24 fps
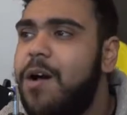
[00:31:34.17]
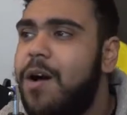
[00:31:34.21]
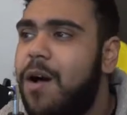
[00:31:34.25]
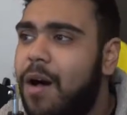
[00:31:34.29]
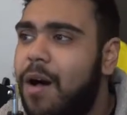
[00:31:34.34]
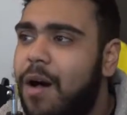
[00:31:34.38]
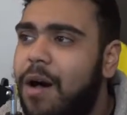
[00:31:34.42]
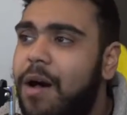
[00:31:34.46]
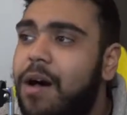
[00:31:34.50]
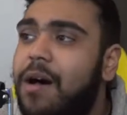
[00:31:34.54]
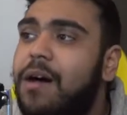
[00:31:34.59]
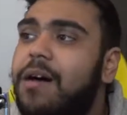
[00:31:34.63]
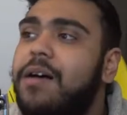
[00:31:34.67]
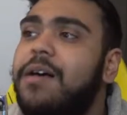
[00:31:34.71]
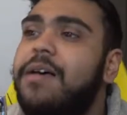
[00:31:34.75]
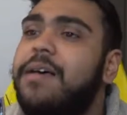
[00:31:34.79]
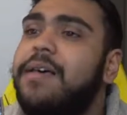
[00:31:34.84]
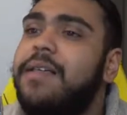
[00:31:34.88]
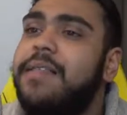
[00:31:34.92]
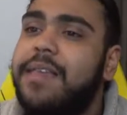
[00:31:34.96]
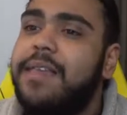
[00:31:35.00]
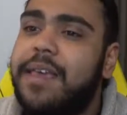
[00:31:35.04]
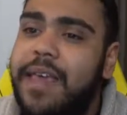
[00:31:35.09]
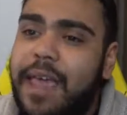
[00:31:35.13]
all
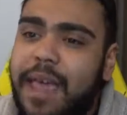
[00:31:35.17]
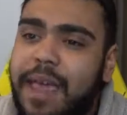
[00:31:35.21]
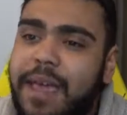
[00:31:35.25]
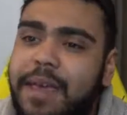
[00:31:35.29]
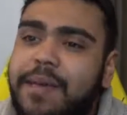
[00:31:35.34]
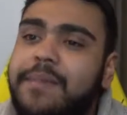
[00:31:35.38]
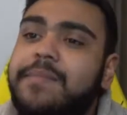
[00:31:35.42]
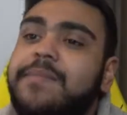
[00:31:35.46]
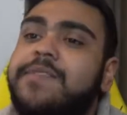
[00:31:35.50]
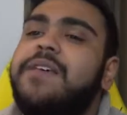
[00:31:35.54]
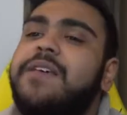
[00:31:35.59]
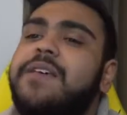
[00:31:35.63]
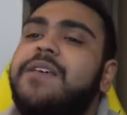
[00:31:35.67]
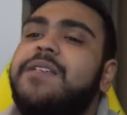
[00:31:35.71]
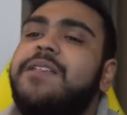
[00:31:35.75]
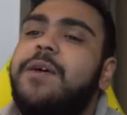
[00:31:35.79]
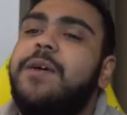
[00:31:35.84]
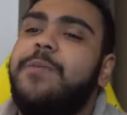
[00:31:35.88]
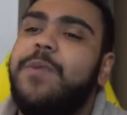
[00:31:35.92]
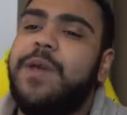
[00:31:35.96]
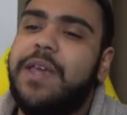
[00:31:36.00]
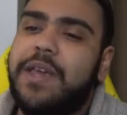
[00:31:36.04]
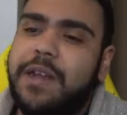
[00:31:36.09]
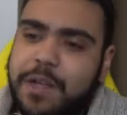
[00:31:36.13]
the games that
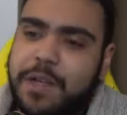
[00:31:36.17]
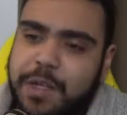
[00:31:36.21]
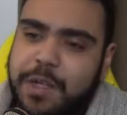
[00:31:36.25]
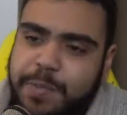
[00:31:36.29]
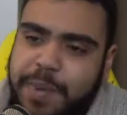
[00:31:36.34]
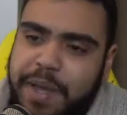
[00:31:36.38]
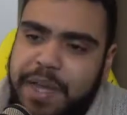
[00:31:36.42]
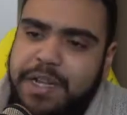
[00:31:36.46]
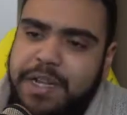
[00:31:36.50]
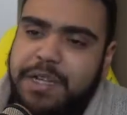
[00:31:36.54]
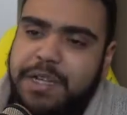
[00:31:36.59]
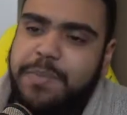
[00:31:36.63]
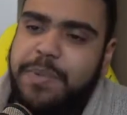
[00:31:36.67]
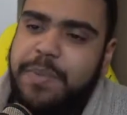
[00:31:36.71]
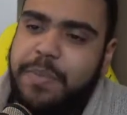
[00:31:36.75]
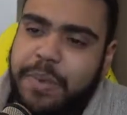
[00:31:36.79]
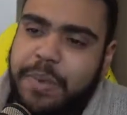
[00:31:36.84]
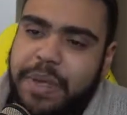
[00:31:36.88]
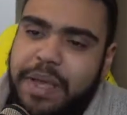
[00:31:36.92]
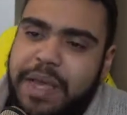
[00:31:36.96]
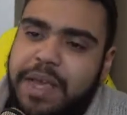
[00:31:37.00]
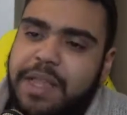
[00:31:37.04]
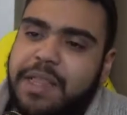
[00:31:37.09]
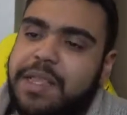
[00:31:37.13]
we can expect to be
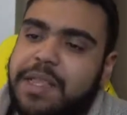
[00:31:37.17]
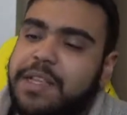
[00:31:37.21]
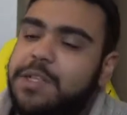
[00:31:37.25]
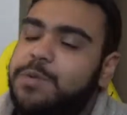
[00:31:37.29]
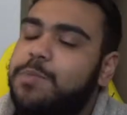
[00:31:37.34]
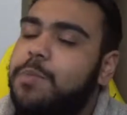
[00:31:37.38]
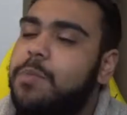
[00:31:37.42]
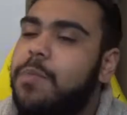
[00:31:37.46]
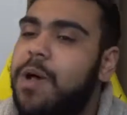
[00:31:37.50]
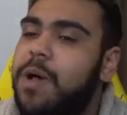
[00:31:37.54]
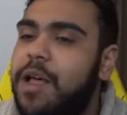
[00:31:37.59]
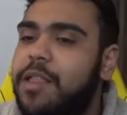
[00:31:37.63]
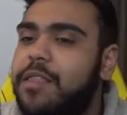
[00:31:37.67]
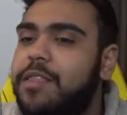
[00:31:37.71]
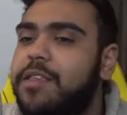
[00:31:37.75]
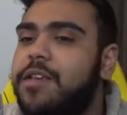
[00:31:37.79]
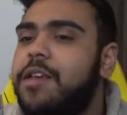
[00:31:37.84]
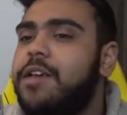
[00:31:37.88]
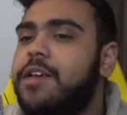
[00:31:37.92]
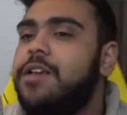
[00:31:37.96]
playing this month.